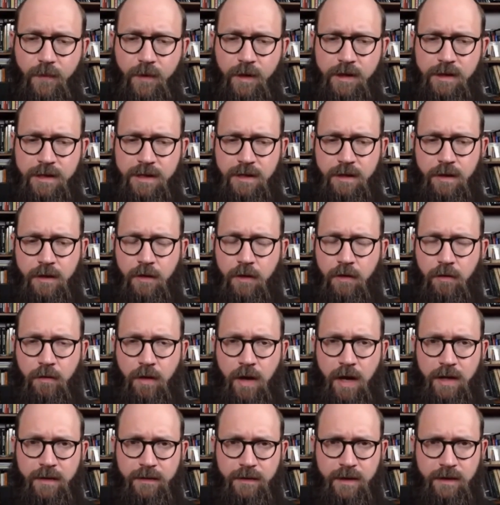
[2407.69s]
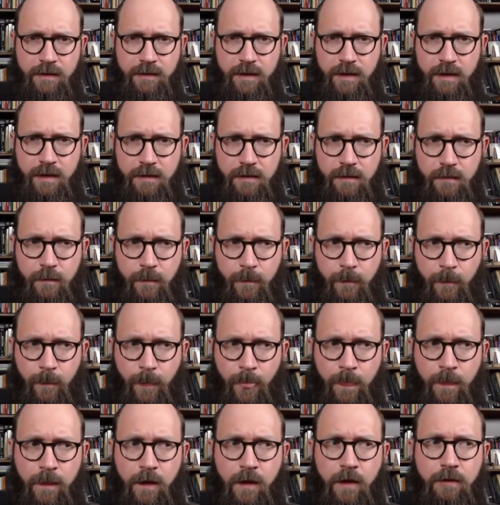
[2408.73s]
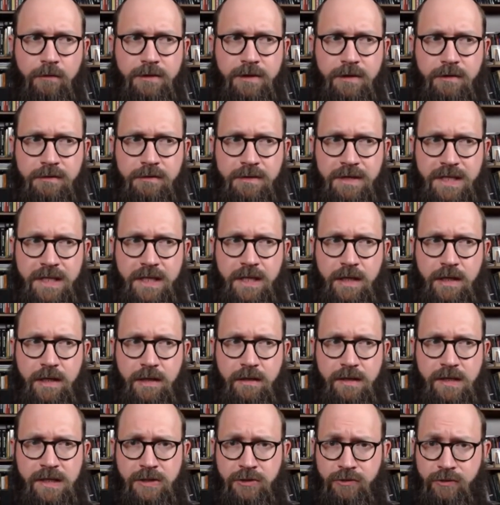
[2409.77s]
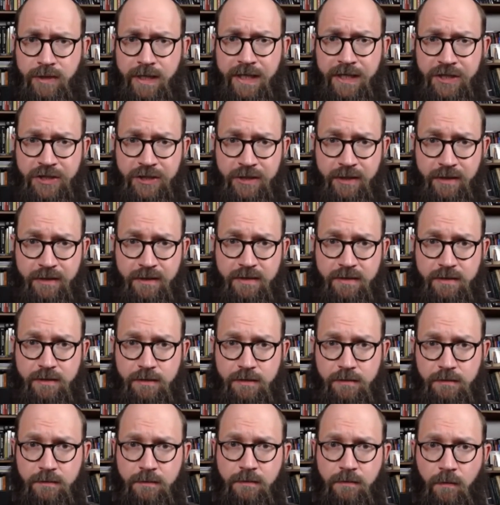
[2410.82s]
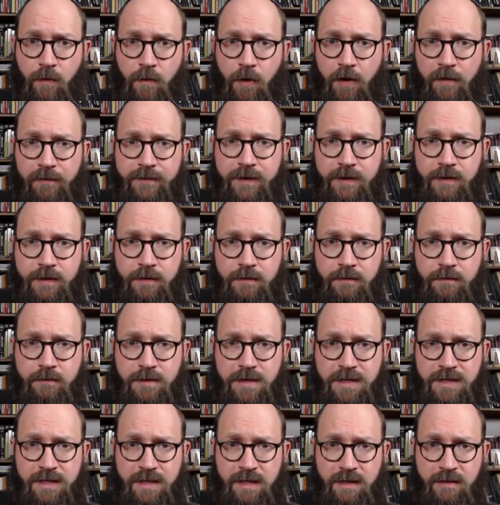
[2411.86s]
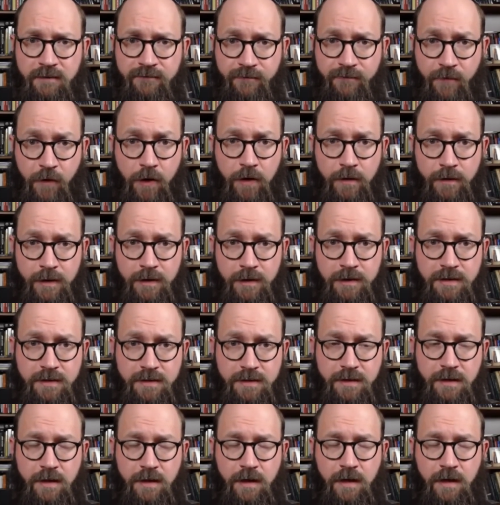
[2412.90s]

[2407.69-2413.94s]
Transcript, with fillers: And so I think that those who see strangest often see farthest,